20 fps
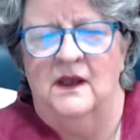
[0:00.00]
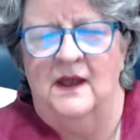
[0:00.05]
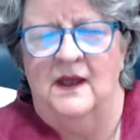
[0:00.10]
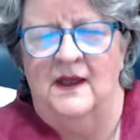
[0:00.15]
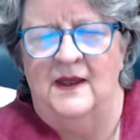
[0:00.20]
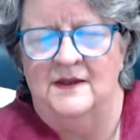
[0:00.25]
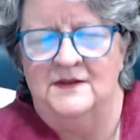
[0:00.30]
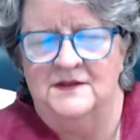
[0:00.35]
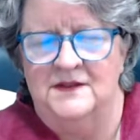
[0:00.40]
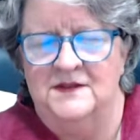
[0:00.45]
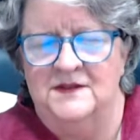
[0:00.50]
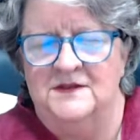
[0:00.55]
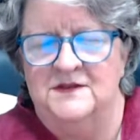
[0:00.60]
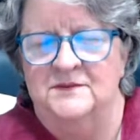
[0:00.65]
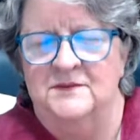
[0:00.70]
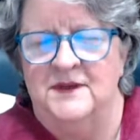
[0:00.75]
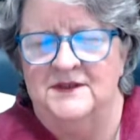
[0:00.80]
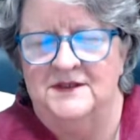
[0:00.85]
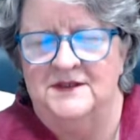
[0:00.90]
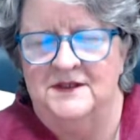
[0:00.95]
has this
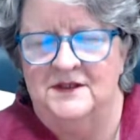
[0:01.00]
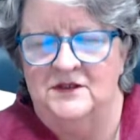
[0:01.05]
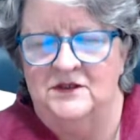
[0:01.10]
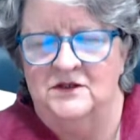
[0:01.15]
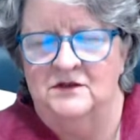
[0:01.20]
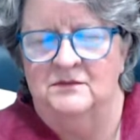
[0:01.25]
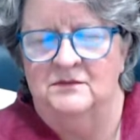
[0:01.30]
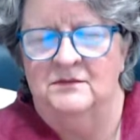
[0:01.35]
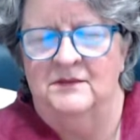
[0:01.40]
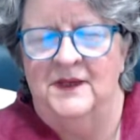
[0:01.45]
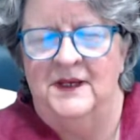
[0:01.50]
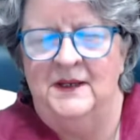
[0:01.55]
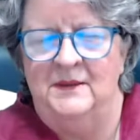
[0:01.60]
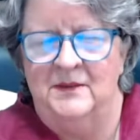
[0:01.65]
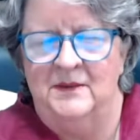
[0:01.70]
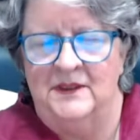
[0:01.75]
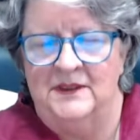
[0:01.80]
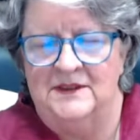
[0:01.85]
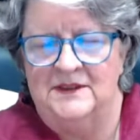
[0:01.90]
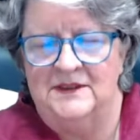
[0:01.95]
message. Many
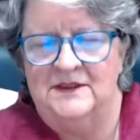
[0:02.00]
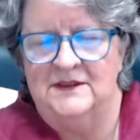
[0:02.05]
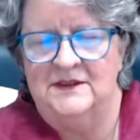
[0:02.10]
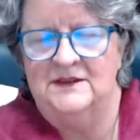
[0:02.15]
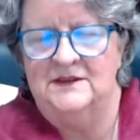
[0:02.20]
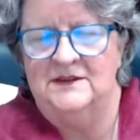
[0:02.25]
blessings.